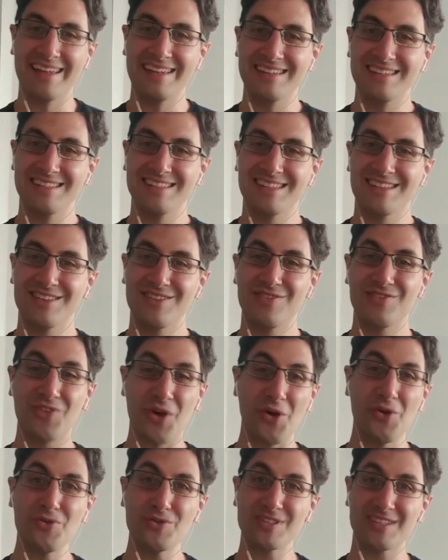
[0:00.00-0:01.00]
And
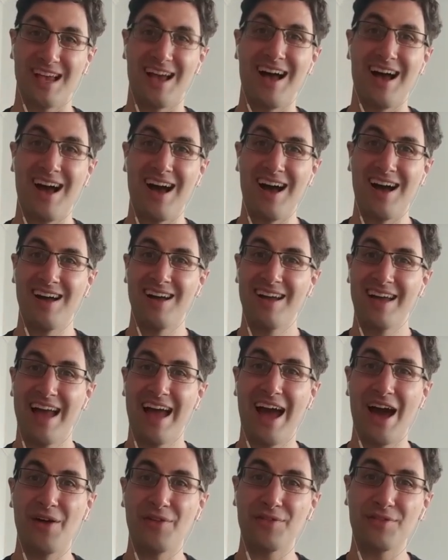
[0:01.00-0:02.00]
those
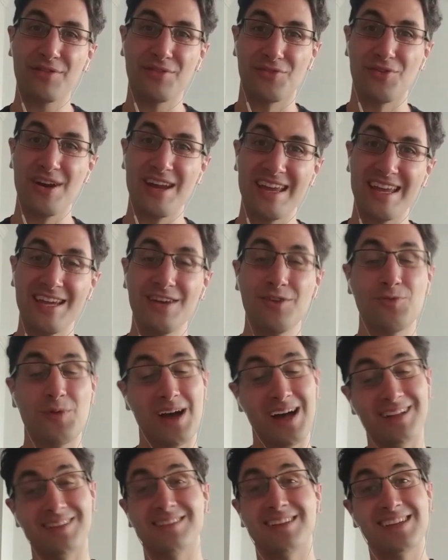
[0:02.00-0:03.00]
are our
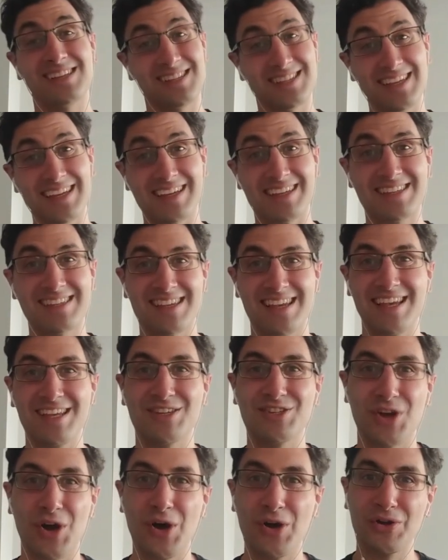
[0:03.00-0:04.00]
three, well,
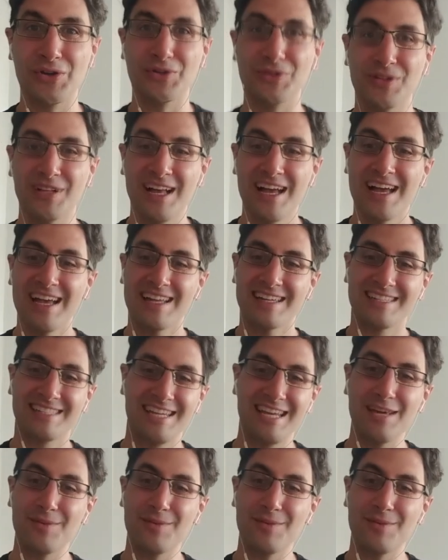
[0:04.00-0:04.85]
six in total,